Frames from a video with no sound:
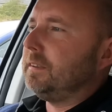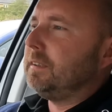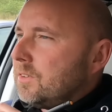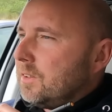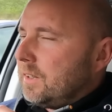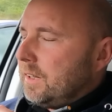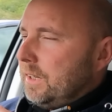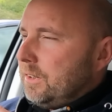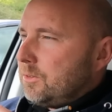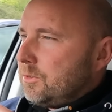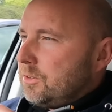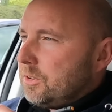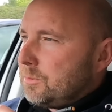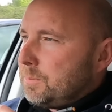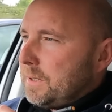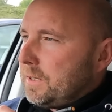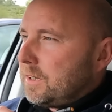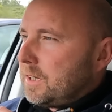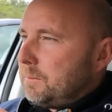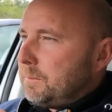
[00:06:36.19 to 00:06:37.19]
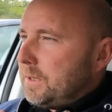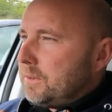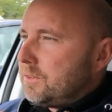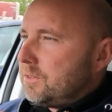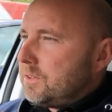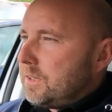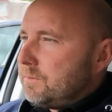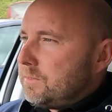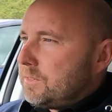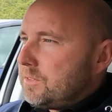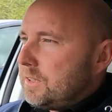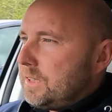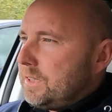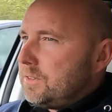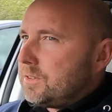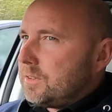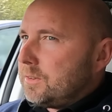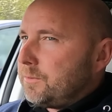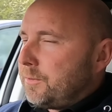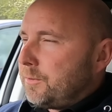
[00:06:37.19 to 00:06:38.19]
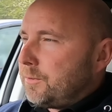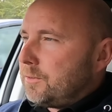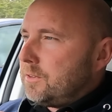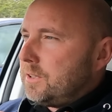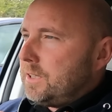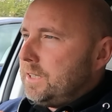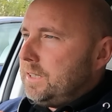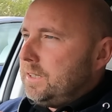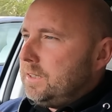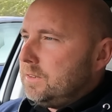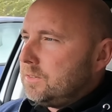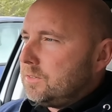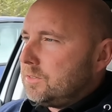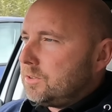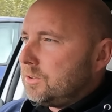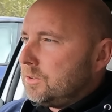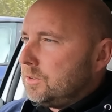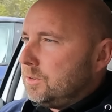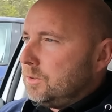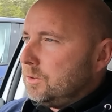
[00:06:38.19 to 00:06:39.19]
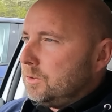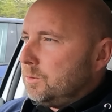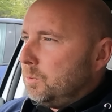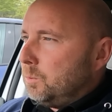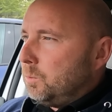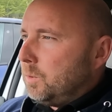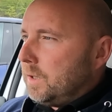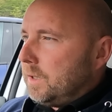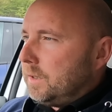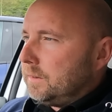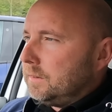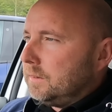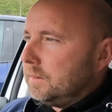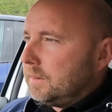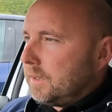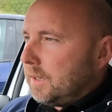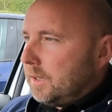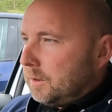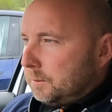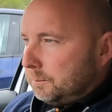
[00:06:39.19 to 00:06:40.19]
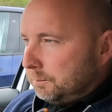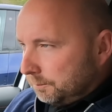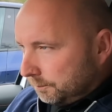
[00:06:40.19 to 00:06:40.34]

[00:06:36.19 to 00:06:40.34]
So again, it's just about to come out to 70, so 3, 2, 1, go.